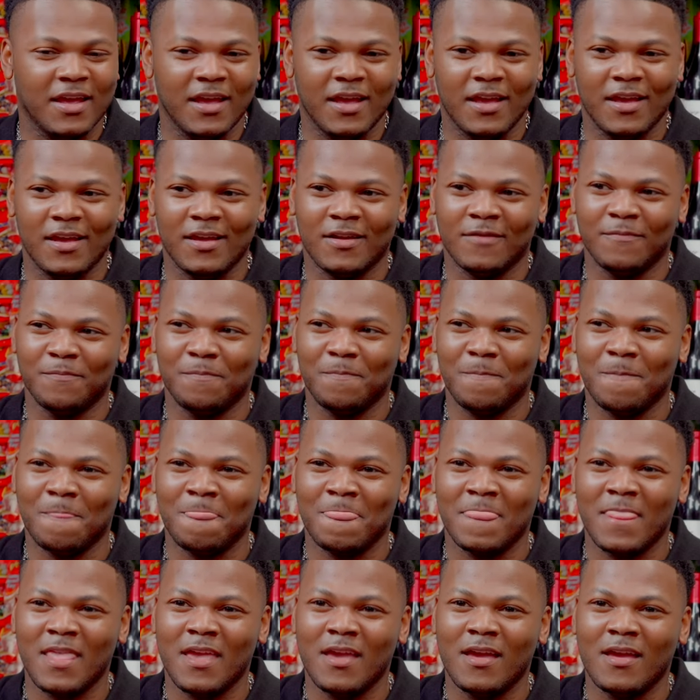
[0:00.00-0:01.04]
And
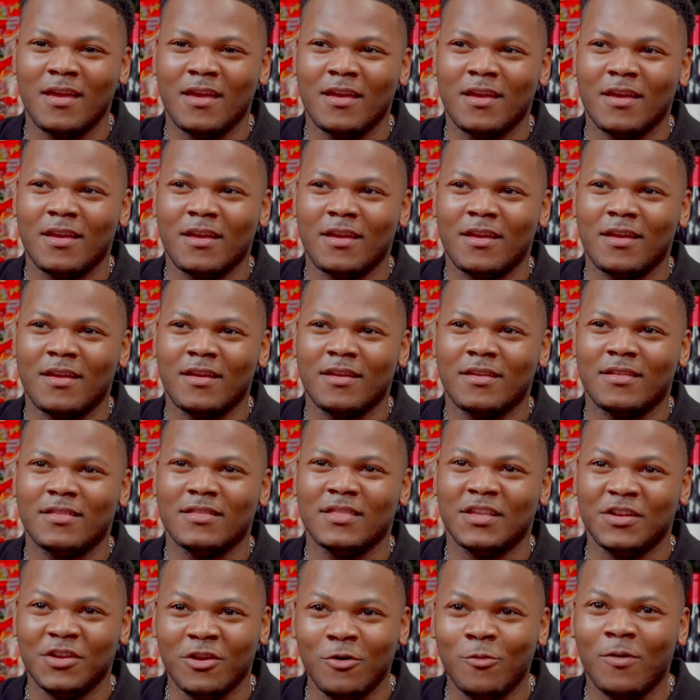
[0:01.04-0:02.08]

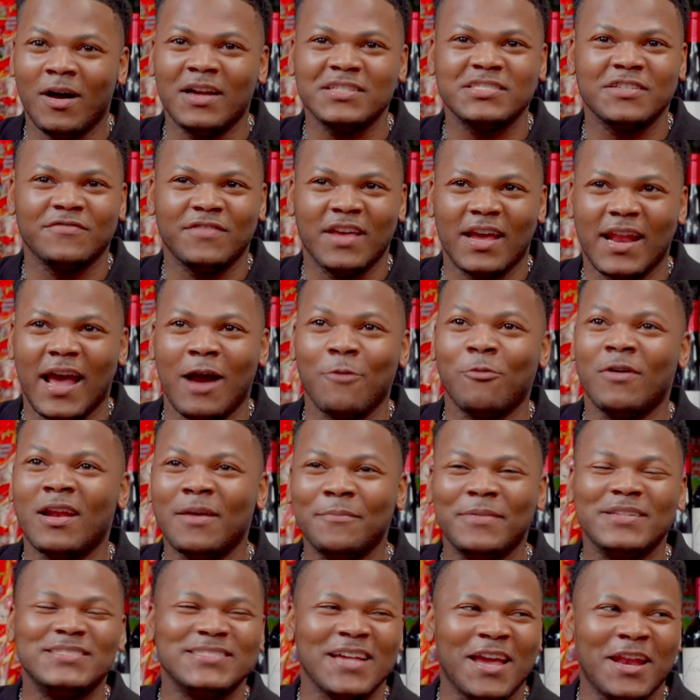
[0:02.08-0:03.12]
the nuance of that, I
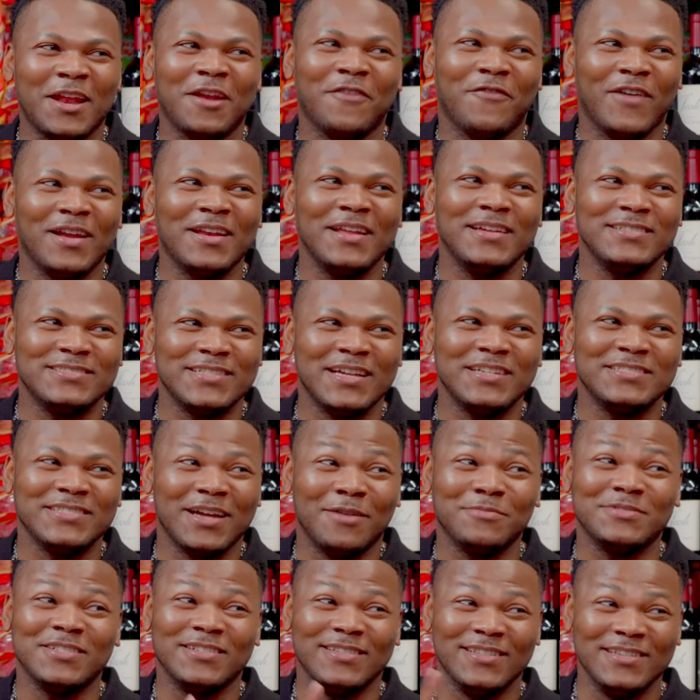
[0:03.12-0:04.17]
wouldn't be taking if I didn't take
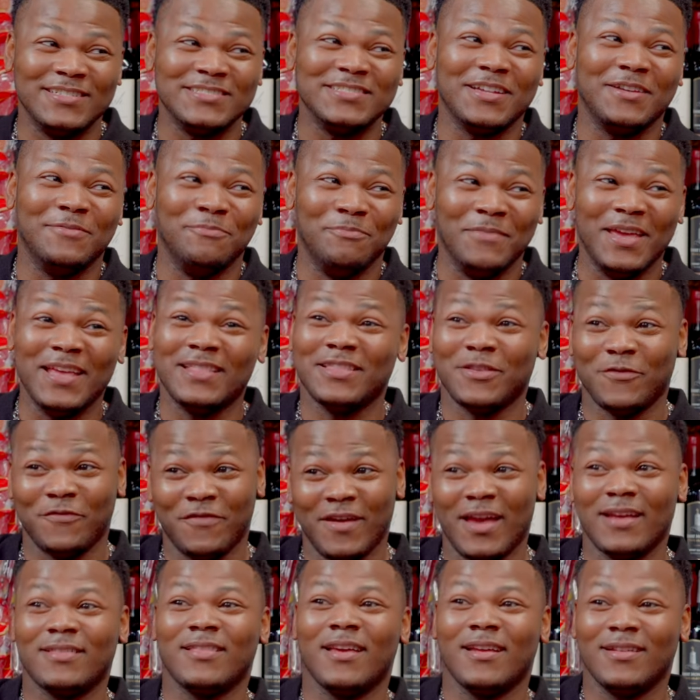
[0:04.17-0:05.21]
time to at least admit the
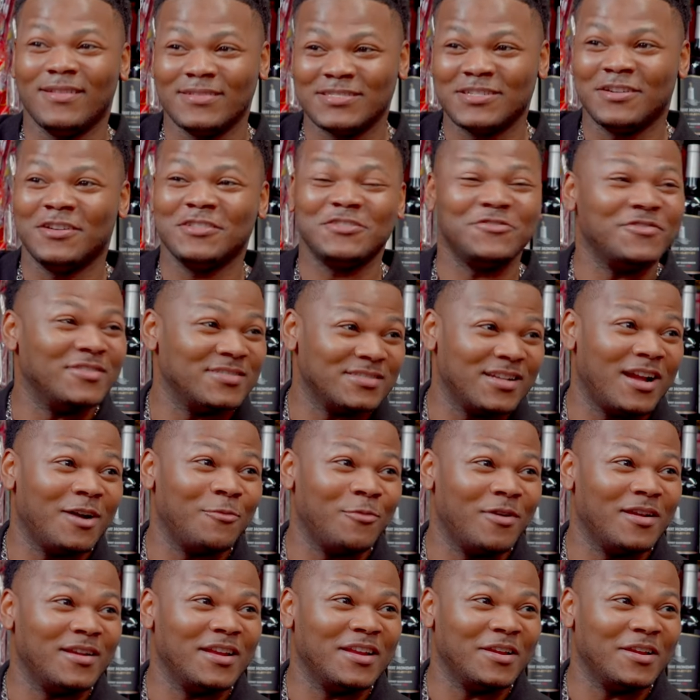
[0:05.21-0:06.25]
fact that this country is not
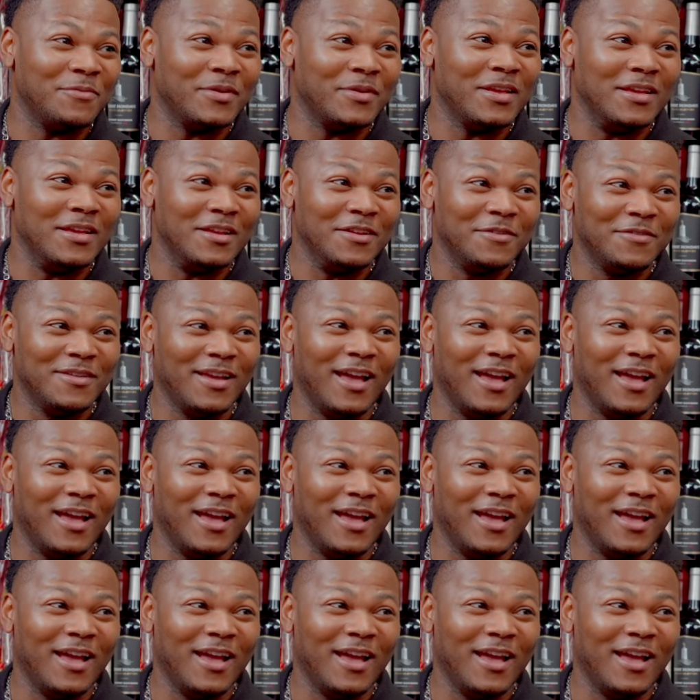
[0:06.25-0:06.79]
where it need to be.